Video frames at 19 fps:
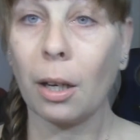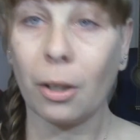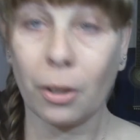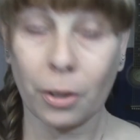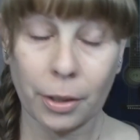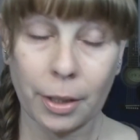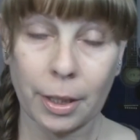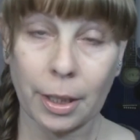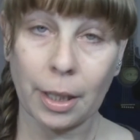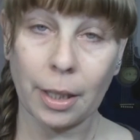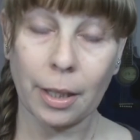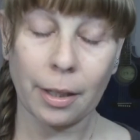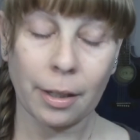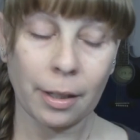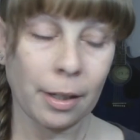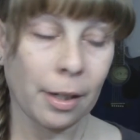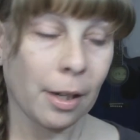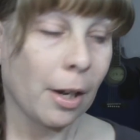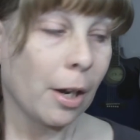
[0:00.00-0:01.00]

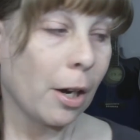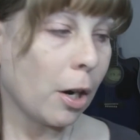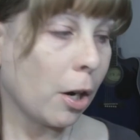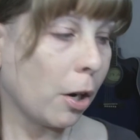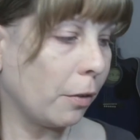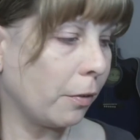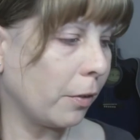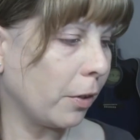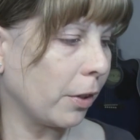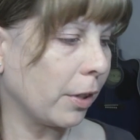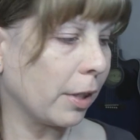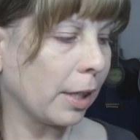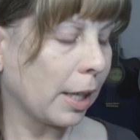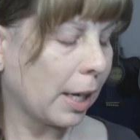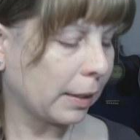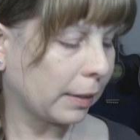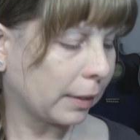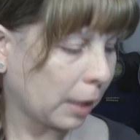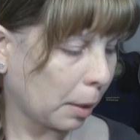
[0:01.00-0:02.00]
Ulta over the
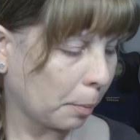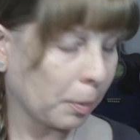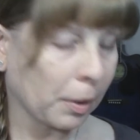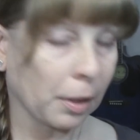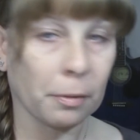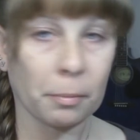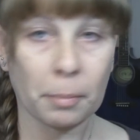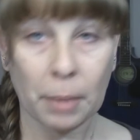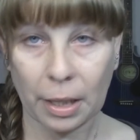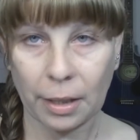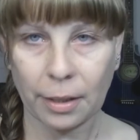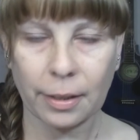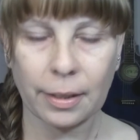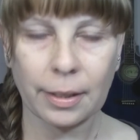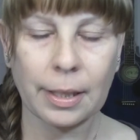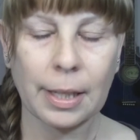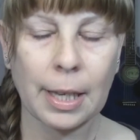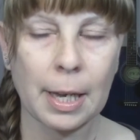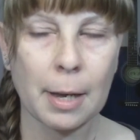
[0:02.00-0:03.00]
last couple of
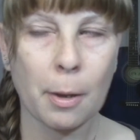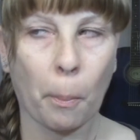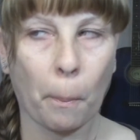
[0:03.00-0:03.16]
months,